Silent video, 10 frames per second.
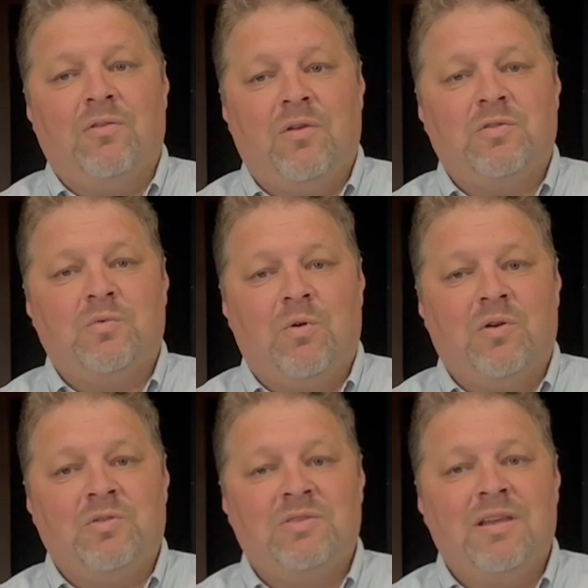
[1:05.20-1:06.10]
those
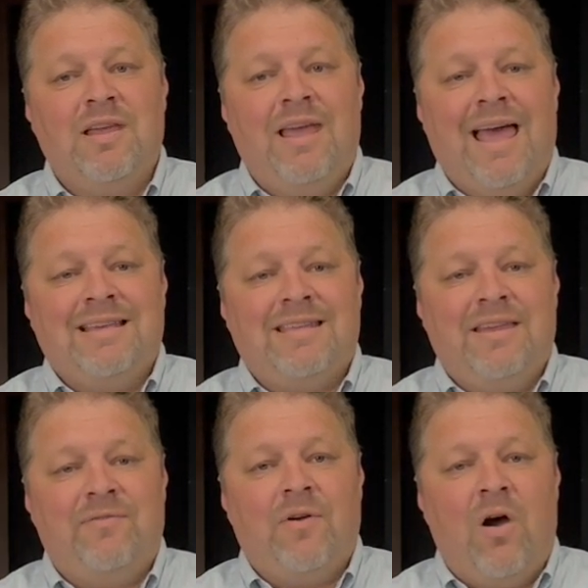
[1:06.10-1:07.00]
words, as
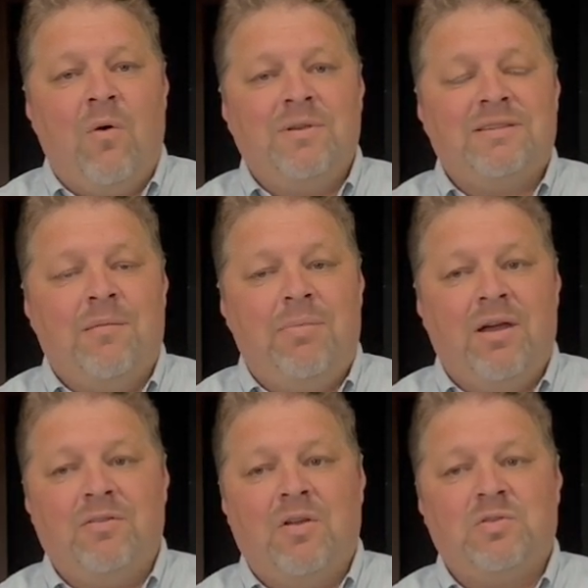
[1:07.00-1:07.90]
they've always
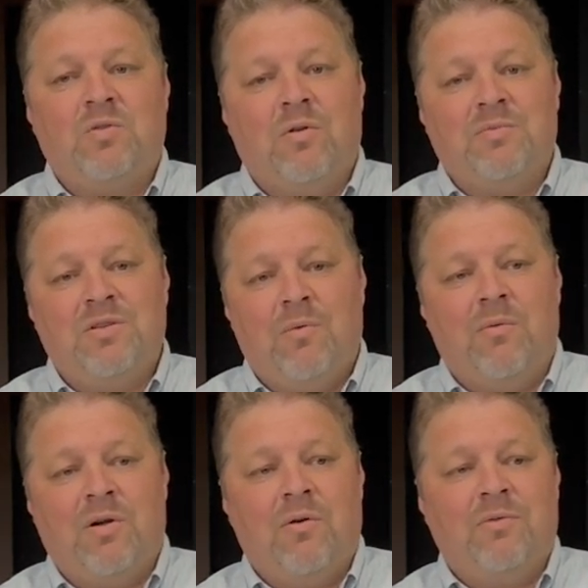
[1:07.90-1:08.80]
compared those storms to what
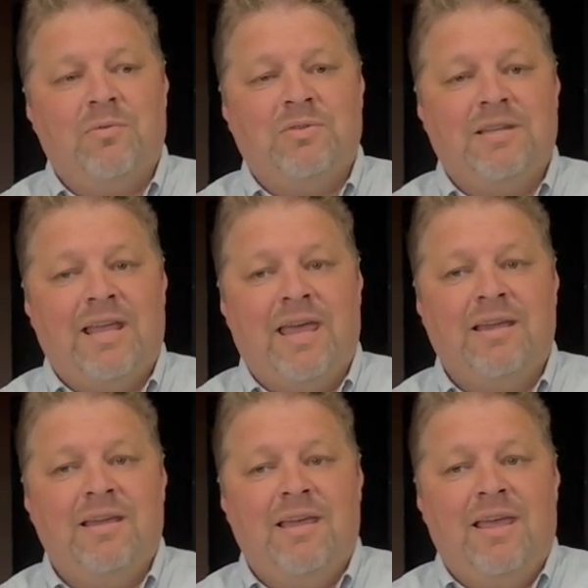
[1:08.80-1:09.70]
we're going through
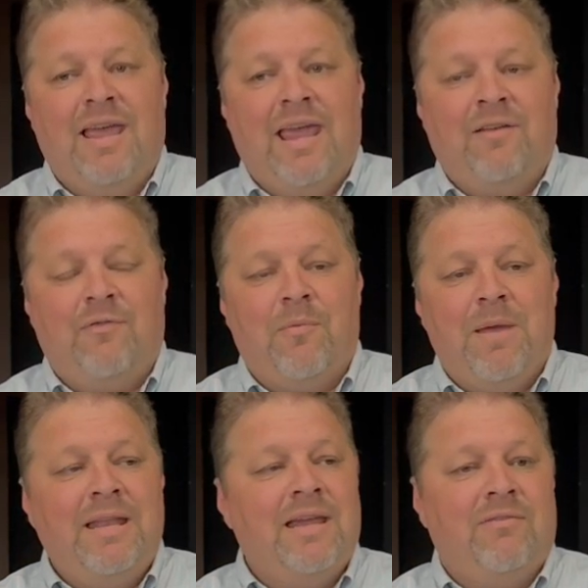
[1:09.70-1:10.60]
today. And for
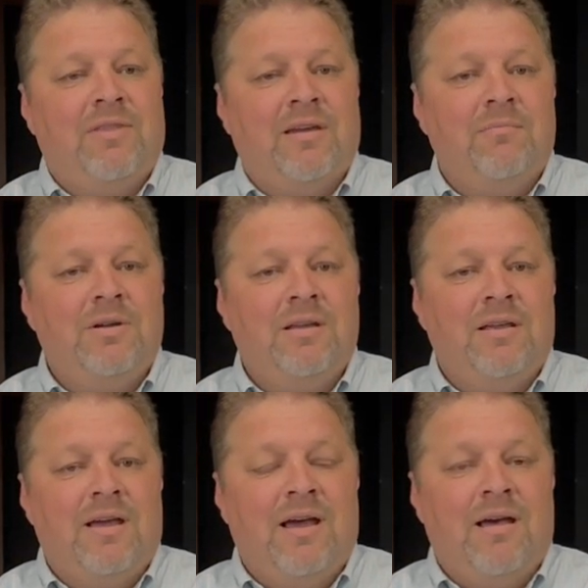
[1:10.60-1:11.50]
many of them,
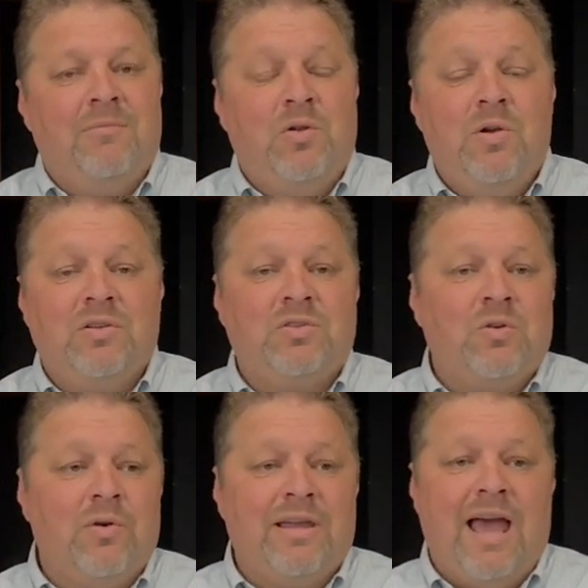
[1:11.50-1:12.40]
new
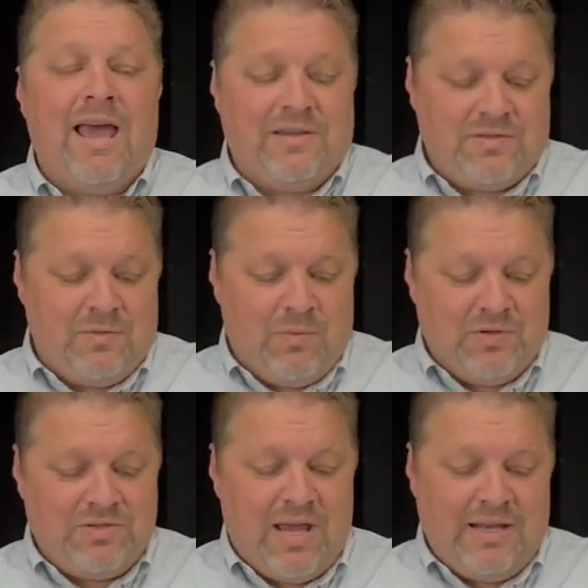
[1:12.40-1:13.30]
historic highs were
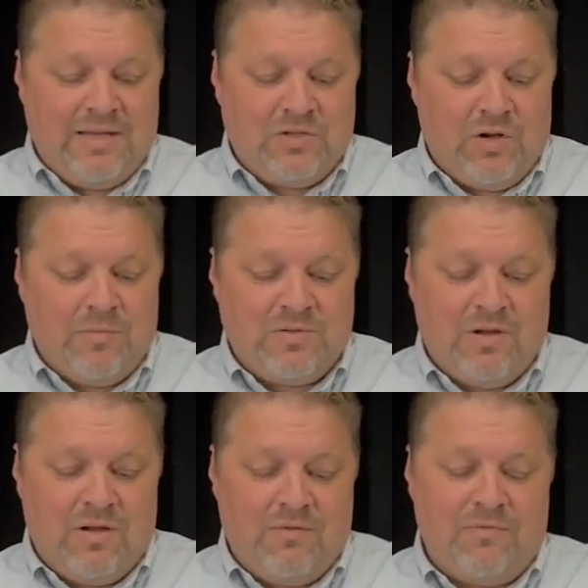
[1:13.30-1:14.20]
set in terms
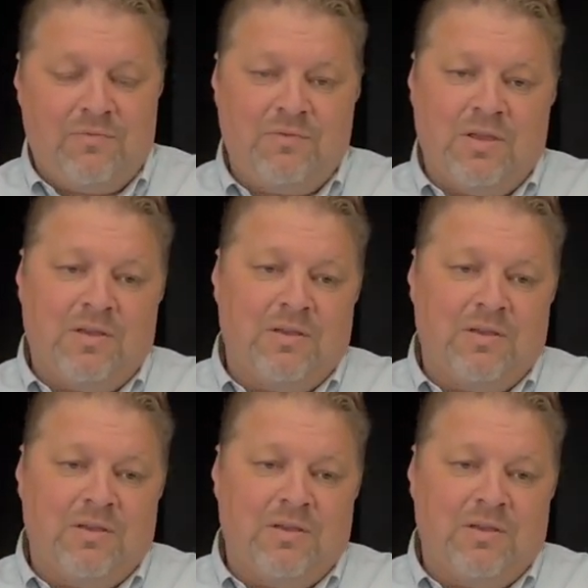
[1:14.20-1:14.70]
of the